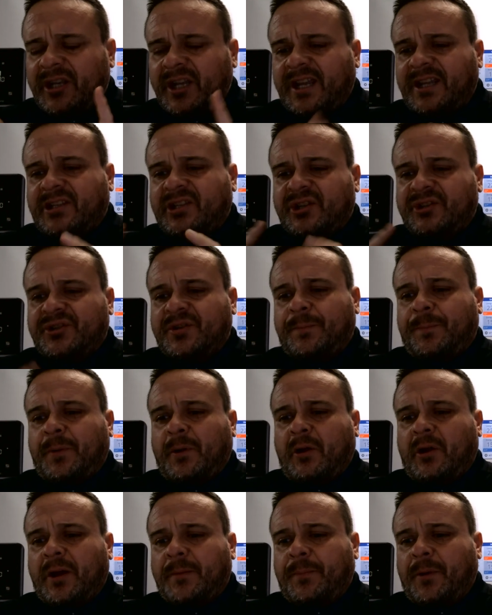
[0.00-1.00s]
need to
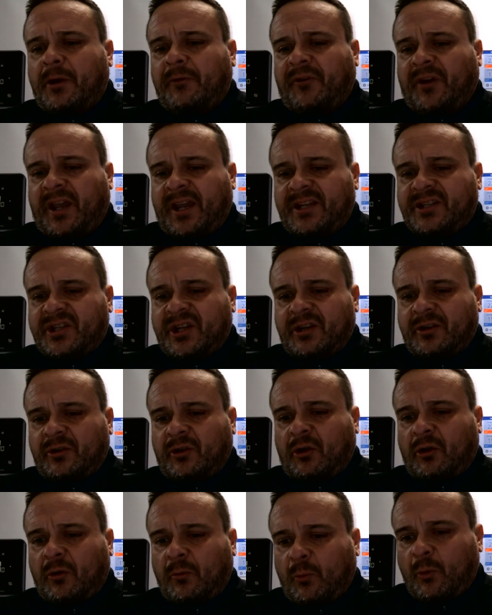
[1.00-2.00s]
supply both heating and
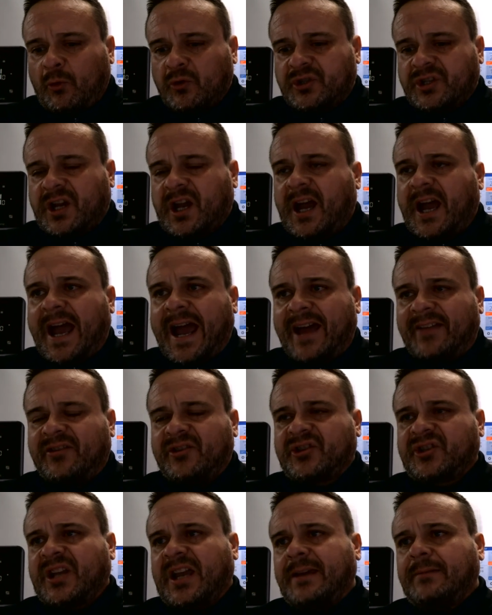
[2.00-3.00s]
hot water at
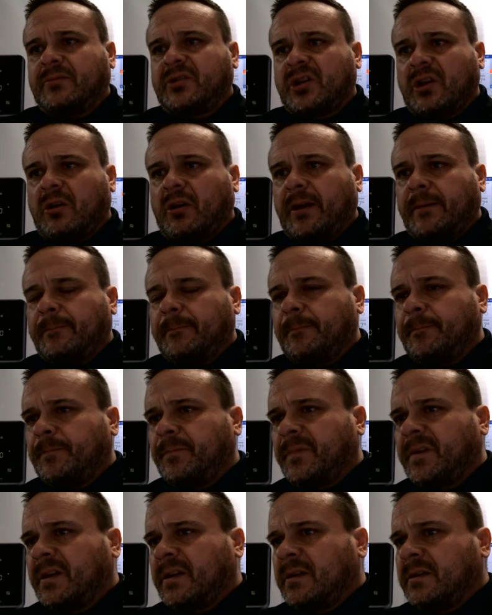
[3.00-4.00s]
the same time.
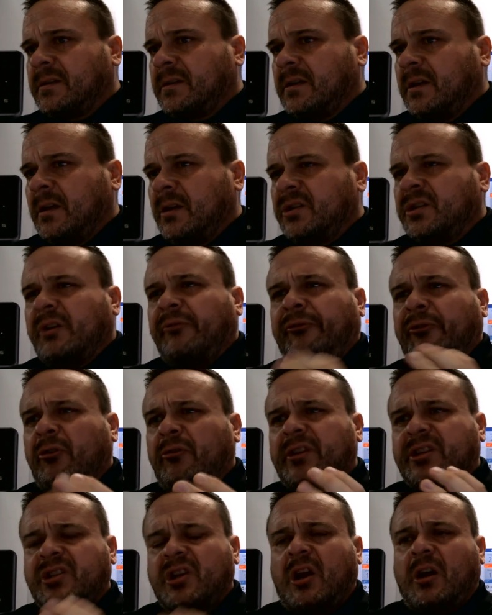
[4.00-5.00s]
So,
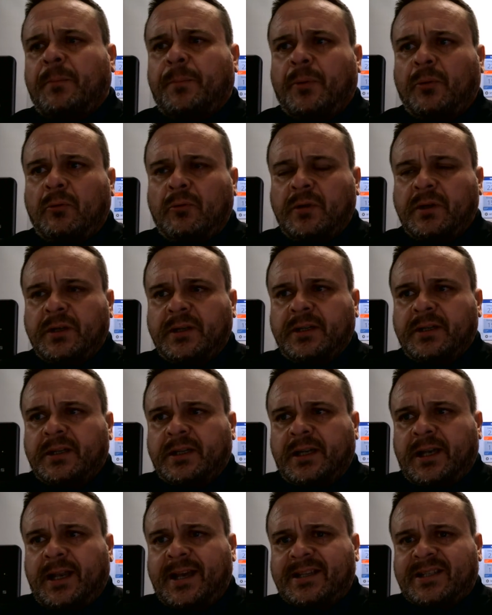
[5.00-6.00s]
for example,
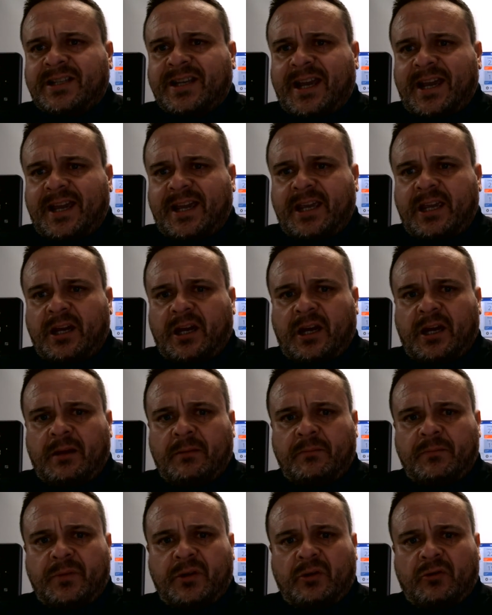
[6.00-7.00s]
let's say
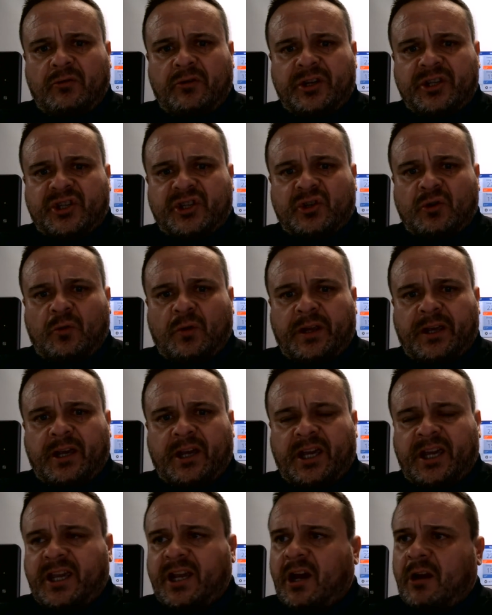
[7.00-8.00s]
um, you're installing a
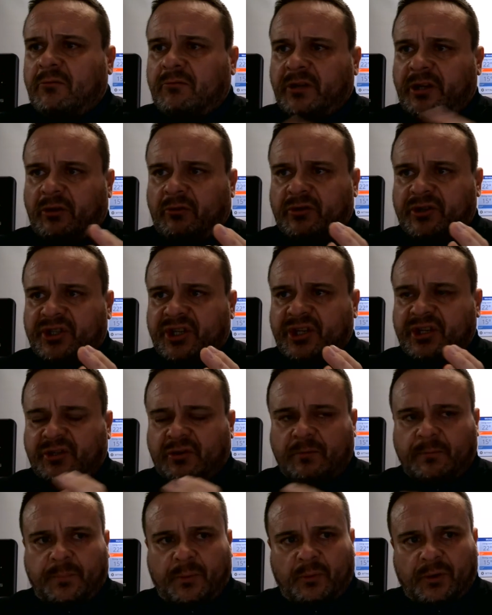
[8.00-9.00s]
heat only or a
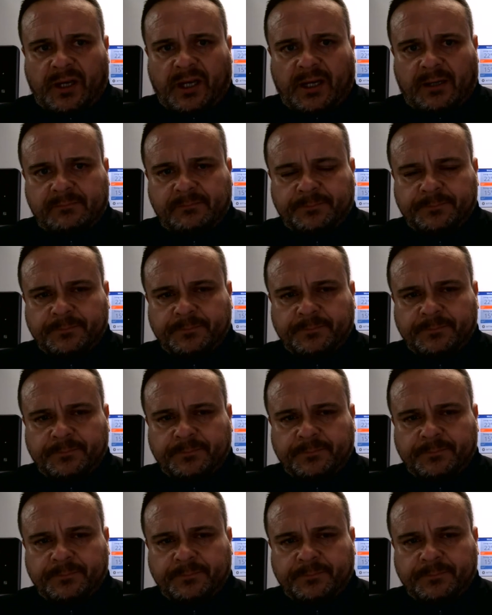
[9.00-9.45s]
system boiler,